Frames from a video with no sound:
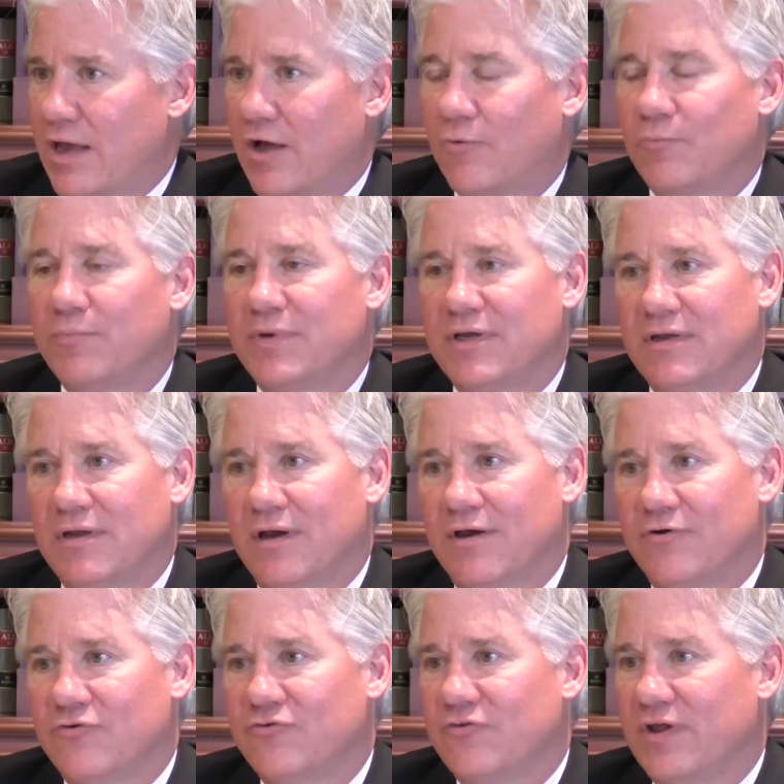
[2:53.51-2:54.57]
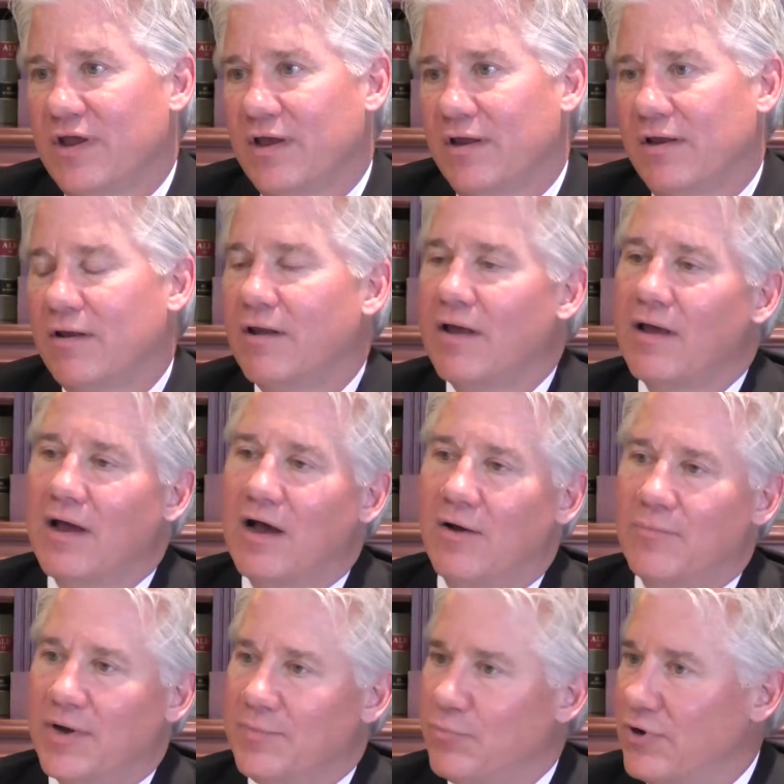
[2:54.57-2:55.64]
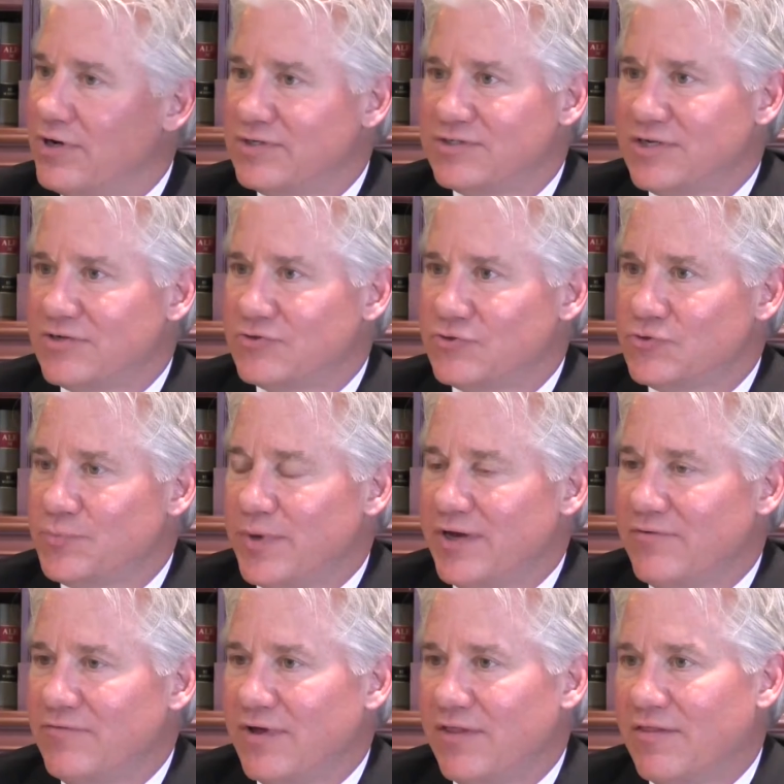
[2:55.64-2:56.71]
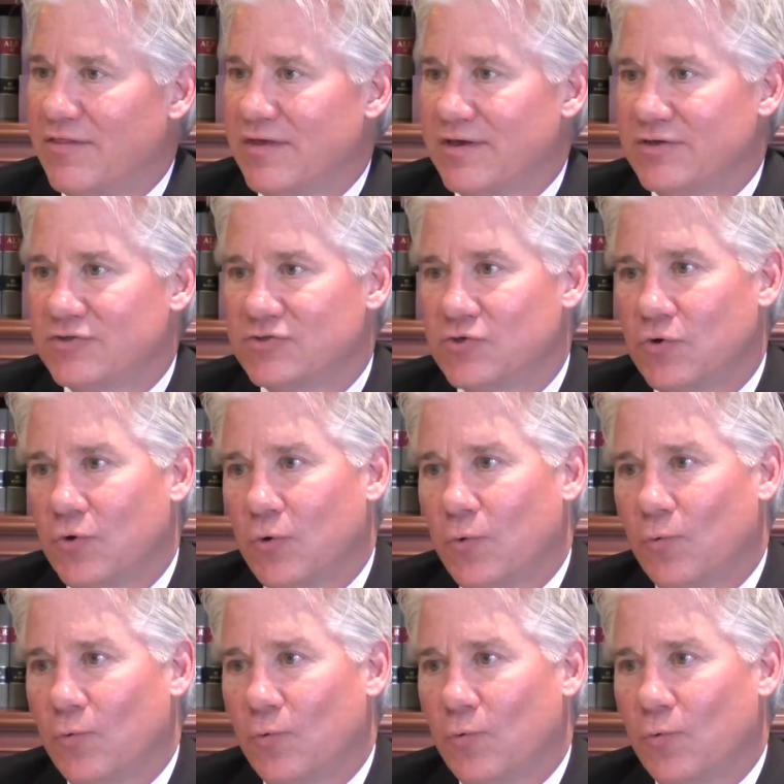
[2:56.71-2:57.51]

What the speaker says: helped me understand how my predecessors may have done things,